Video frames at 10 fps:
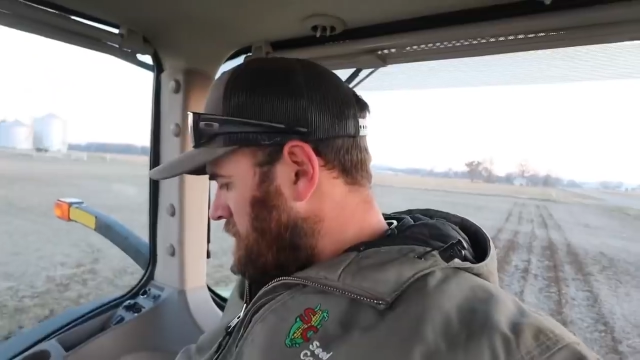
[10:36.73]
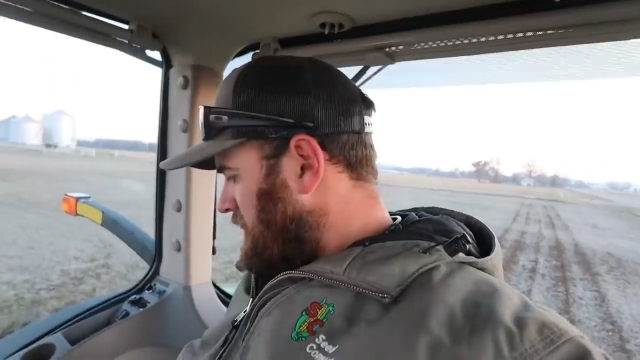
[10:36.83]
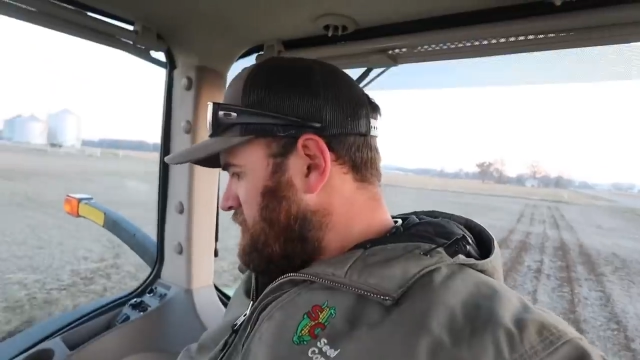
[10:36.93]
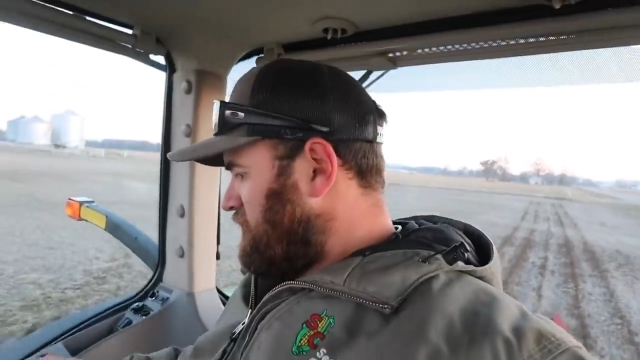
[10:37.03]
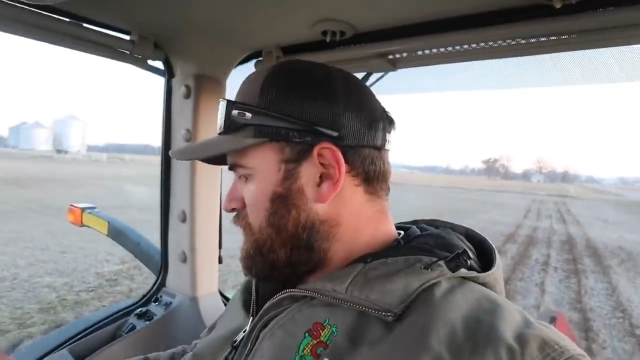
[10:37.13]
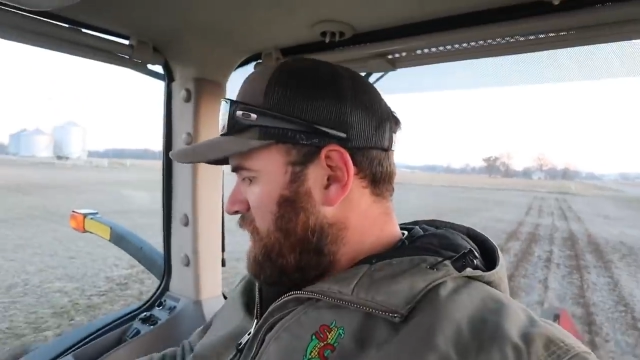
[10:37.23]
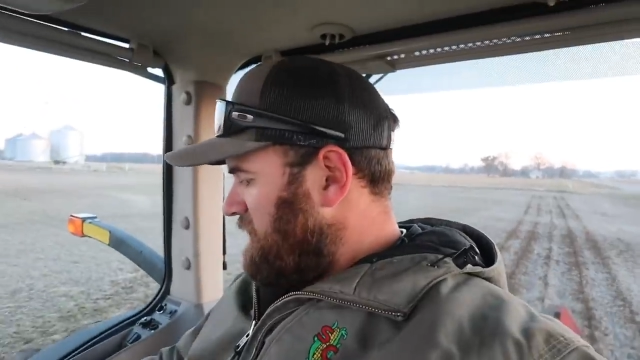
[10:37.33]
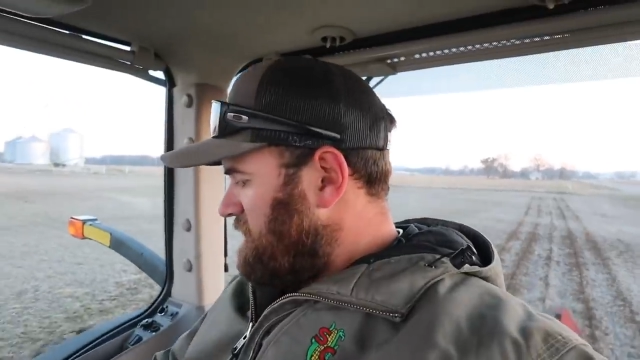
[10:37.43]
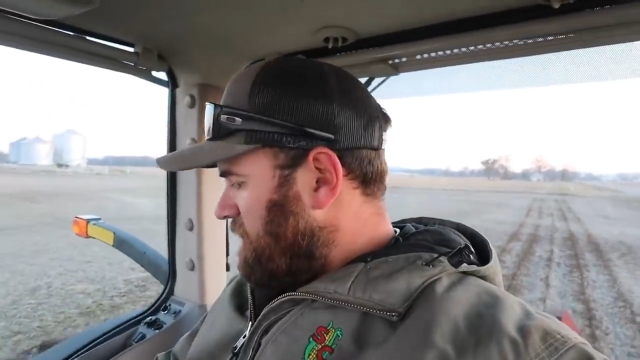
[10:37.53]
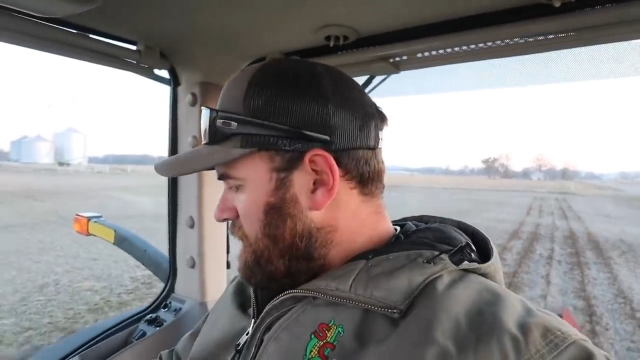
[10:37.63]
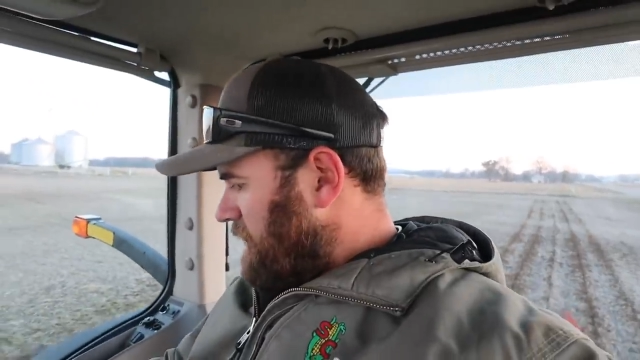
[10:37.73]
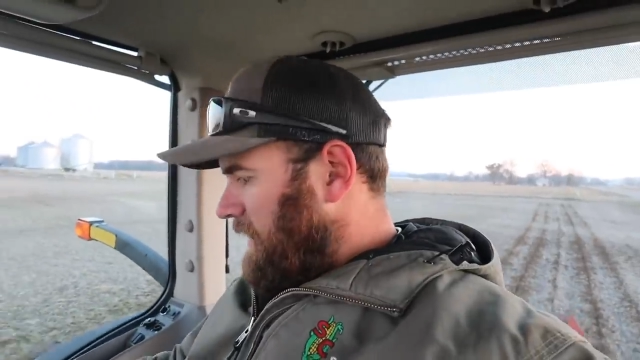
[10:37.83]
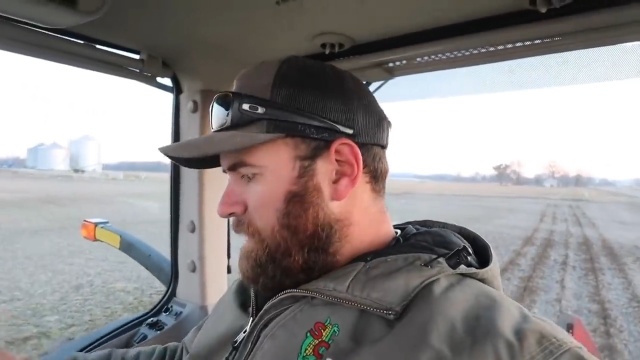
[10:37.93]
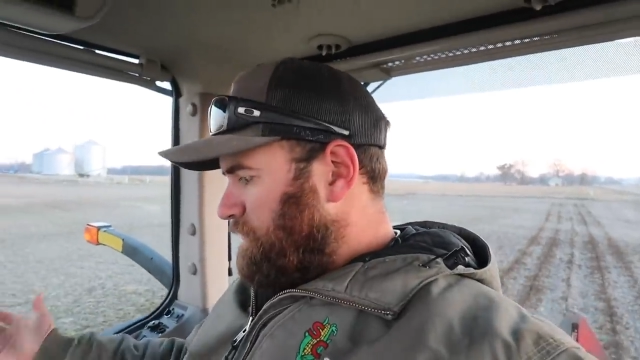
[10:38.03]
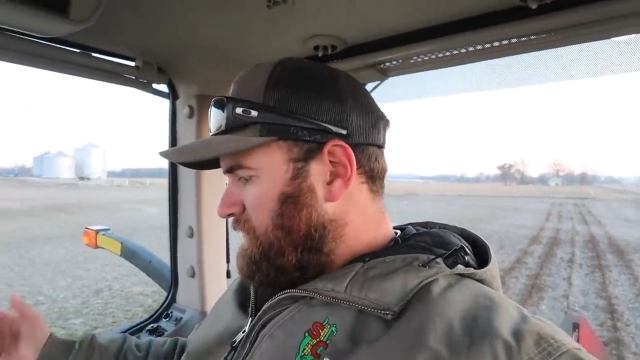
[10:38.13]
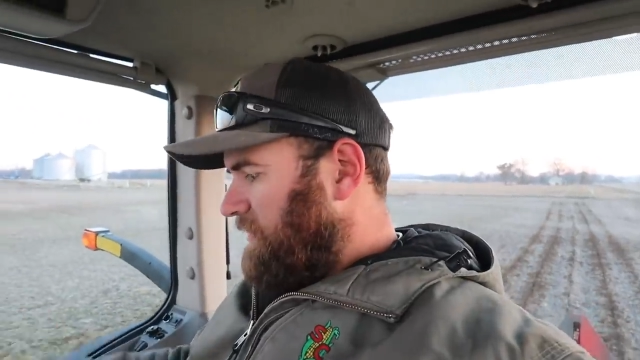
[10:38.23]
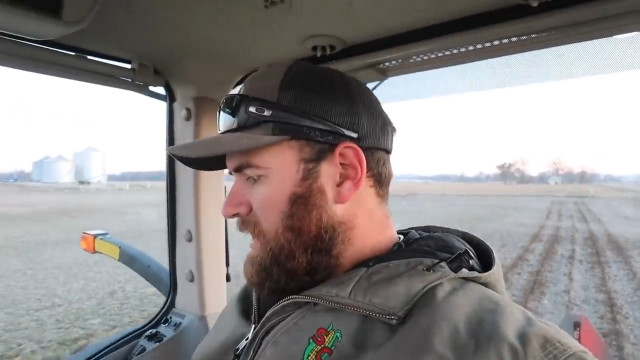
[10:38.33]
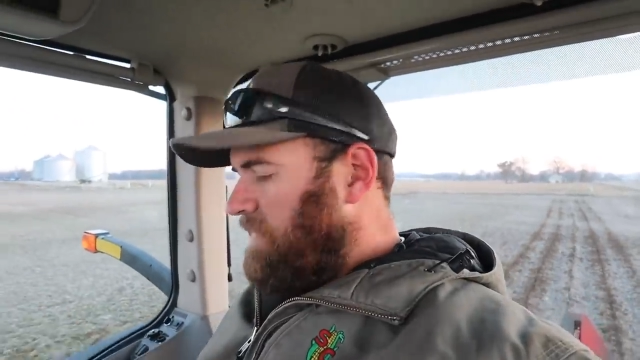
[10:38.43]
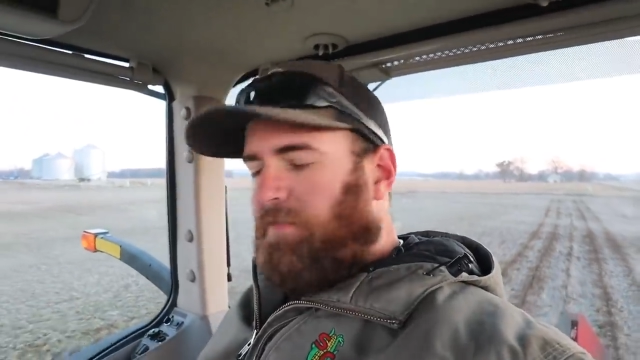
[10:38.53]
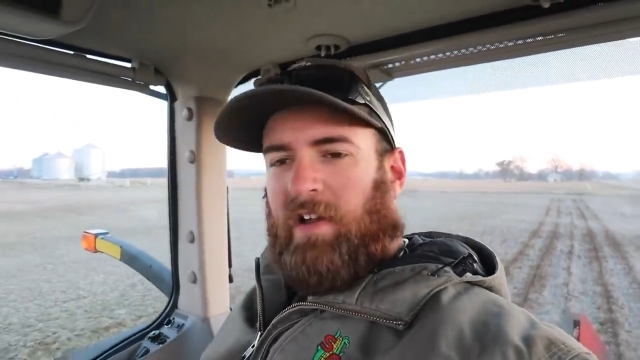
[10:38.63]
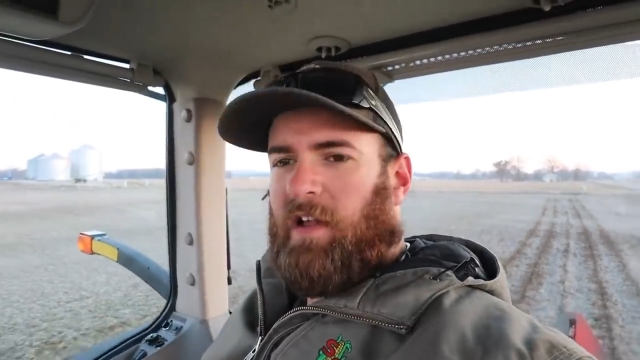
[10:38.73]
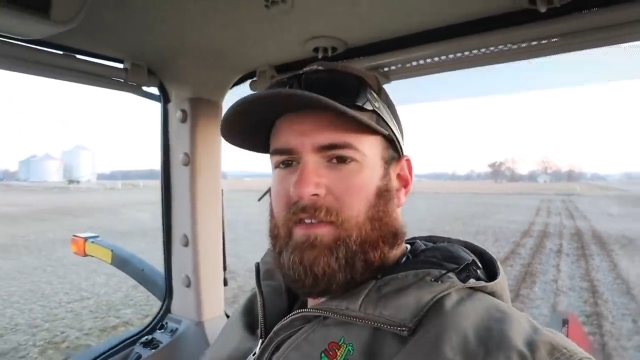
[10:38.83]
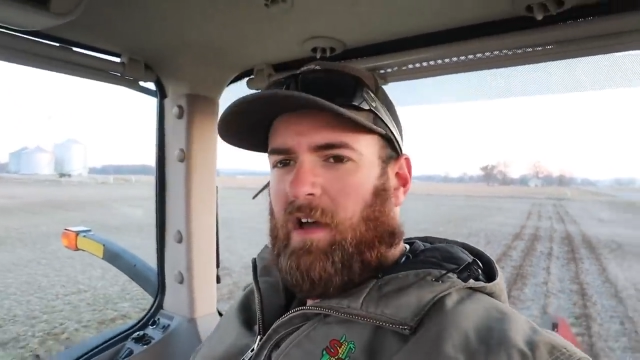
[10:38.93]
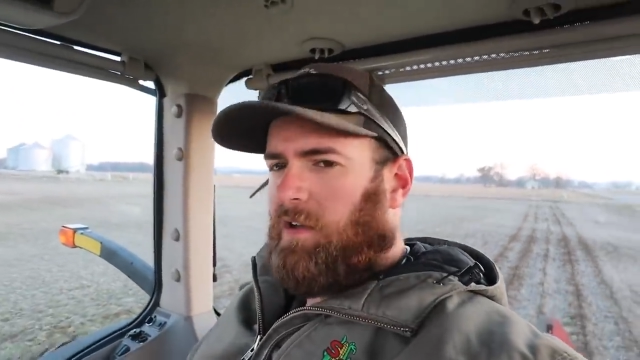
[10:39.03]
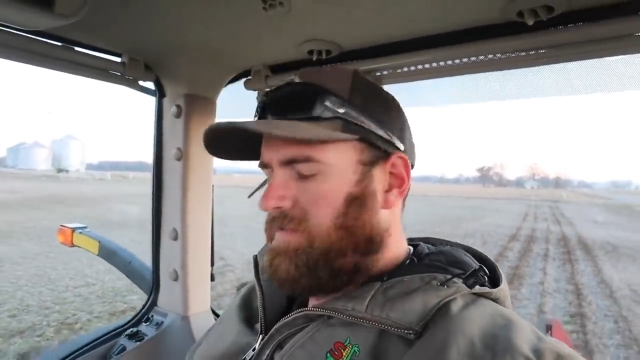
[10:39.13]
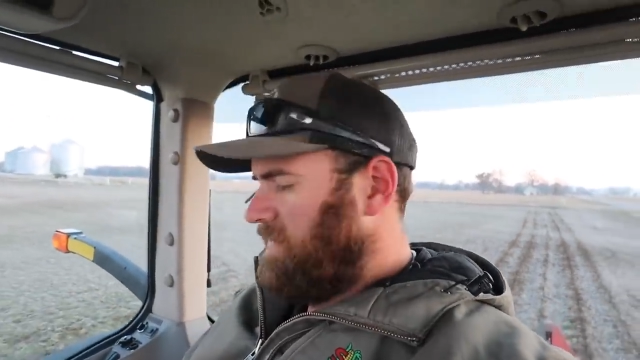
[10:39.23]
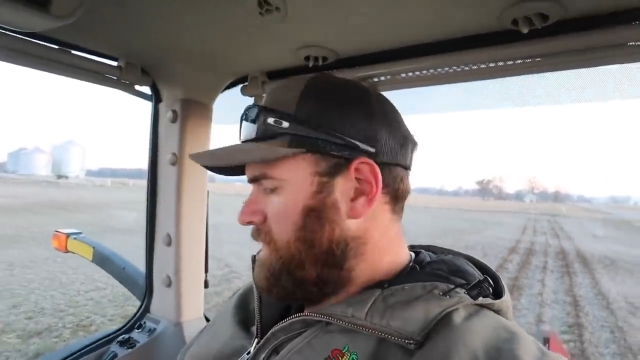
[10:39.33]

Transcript: Hitch was pretty easy to figure out. Still can't figure out the auto steer.